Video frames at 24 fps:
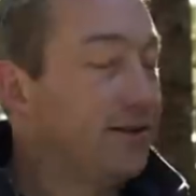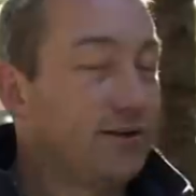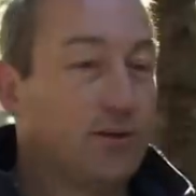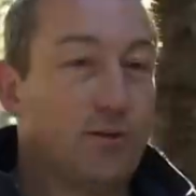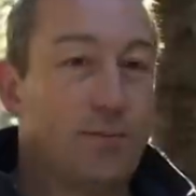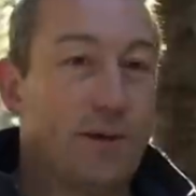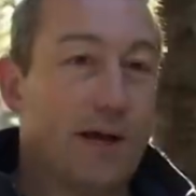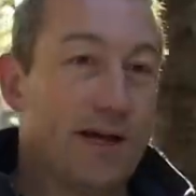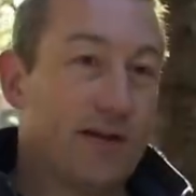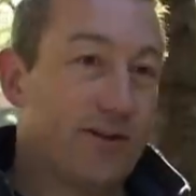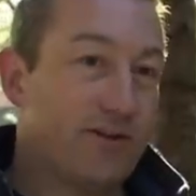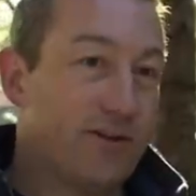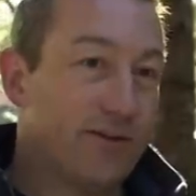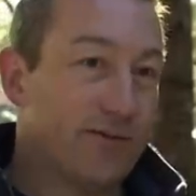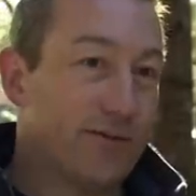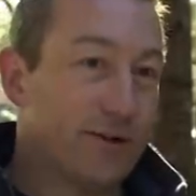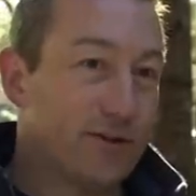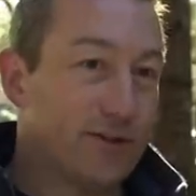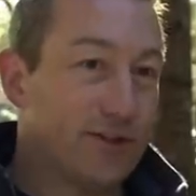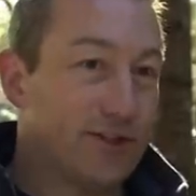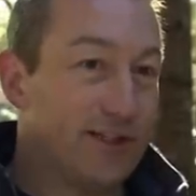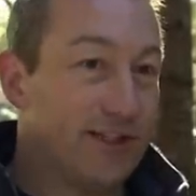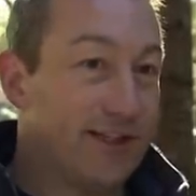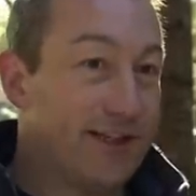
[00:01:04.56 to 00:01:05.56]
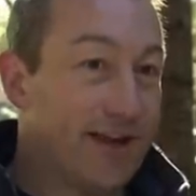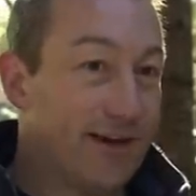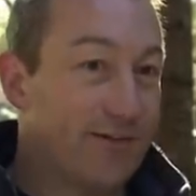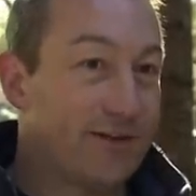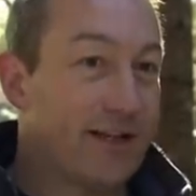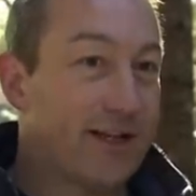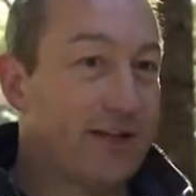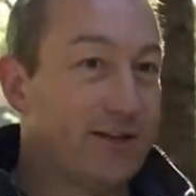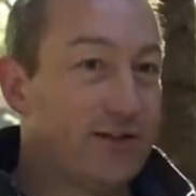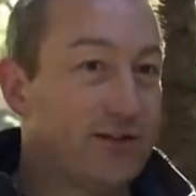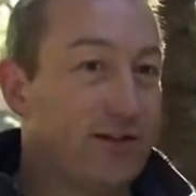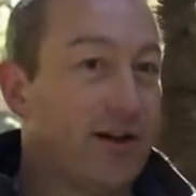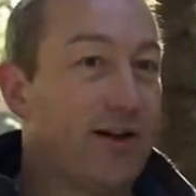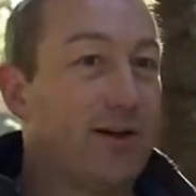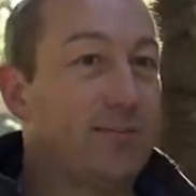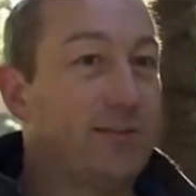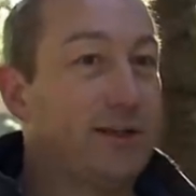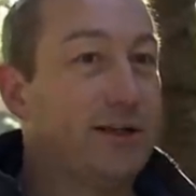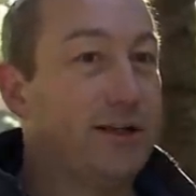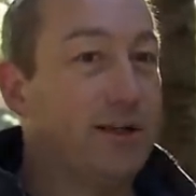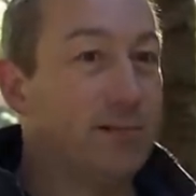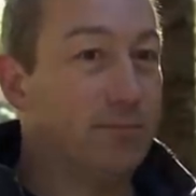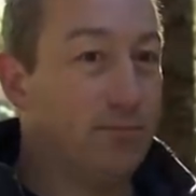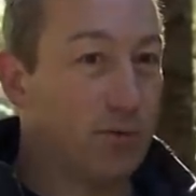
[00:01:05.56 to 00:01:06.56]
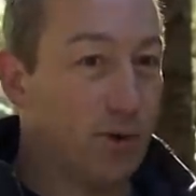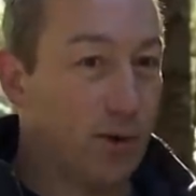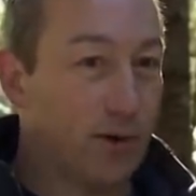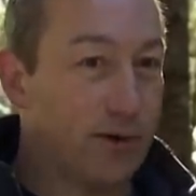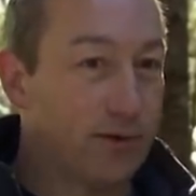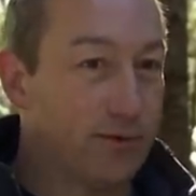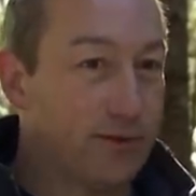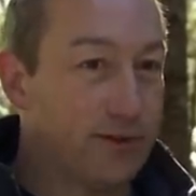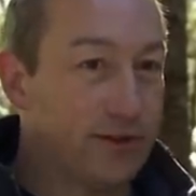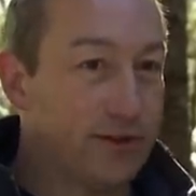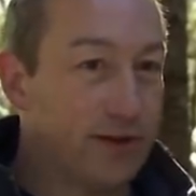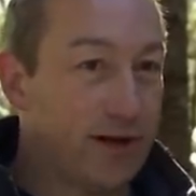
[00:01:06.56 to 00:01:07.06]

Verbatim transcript: So back in university, Kevin had a job at the embroidery